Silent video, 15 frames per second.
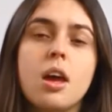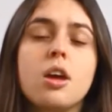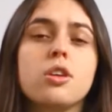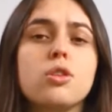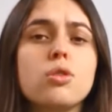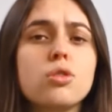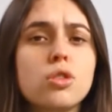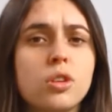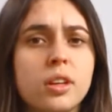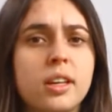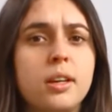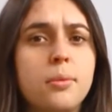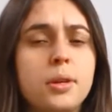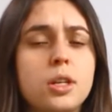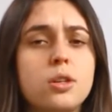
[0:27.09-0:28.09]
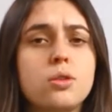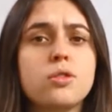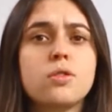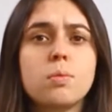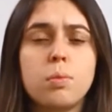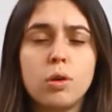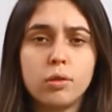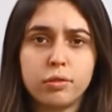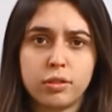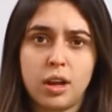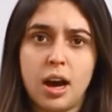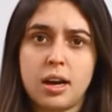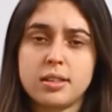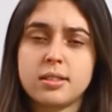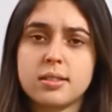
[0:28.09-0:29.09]
Usually when you use spool
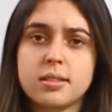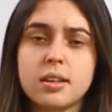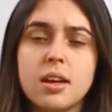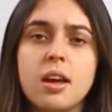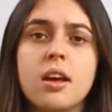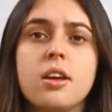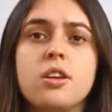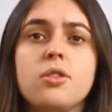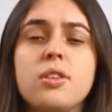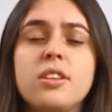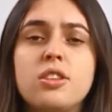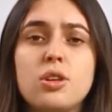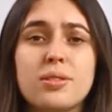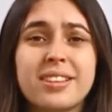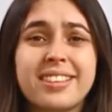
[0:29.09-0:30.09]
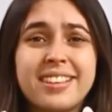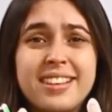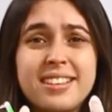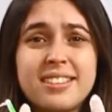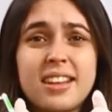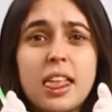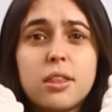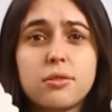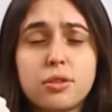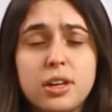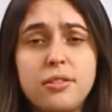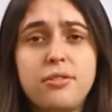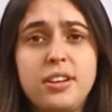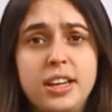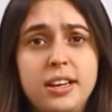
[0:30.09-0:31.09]
floss, you need to use at least
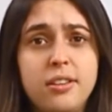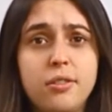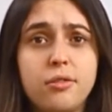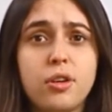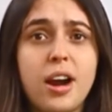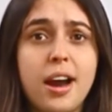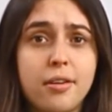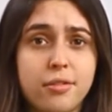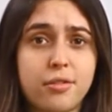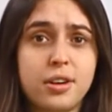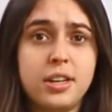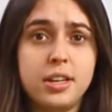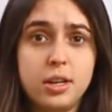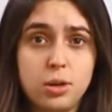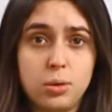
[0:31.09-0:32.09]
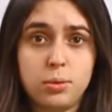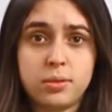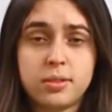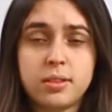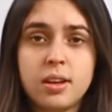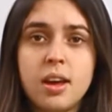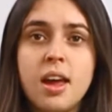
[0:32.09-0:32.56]
3 feet for every use.